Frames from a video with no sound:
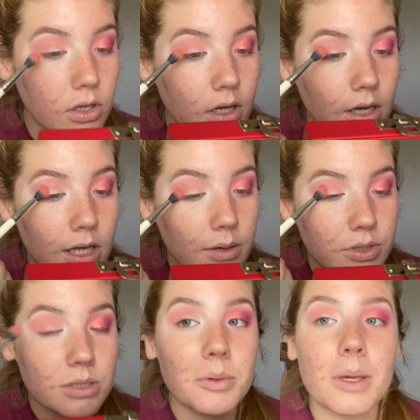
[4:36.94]
And I'm
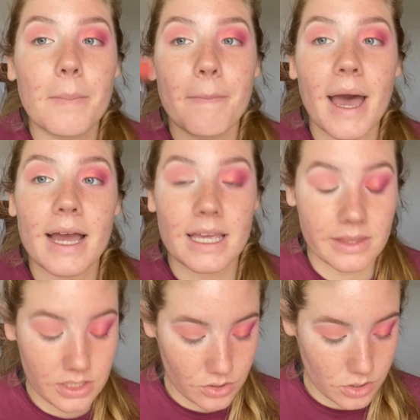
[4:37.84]
just gonna be packing
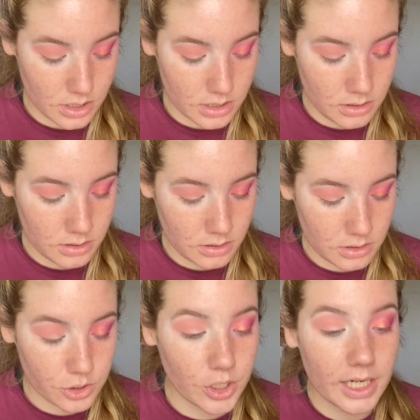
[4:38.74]
this on,
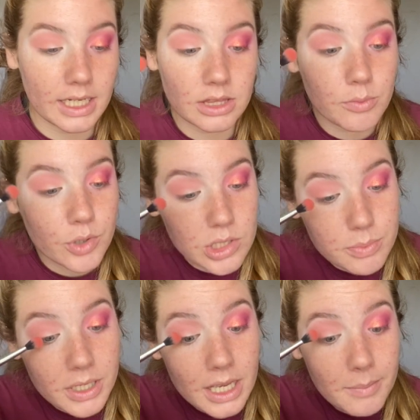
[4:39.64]
trying to get the most
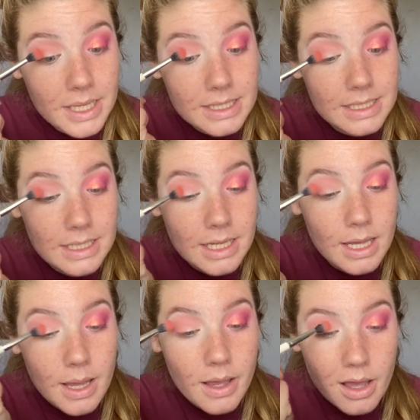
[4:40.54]
pigment
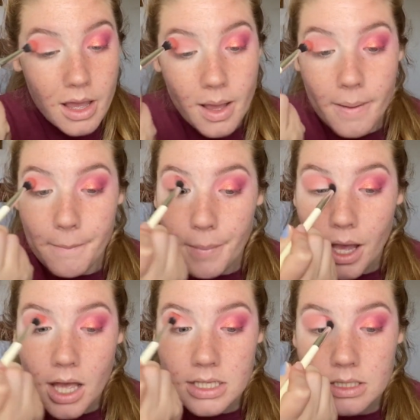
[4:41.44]

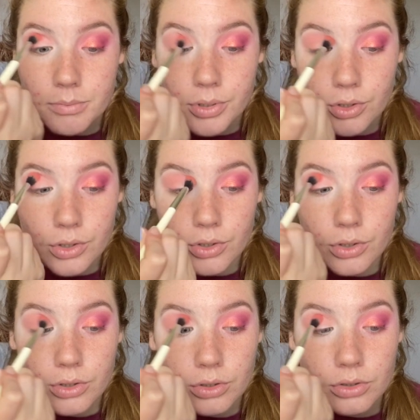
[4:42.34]
possible.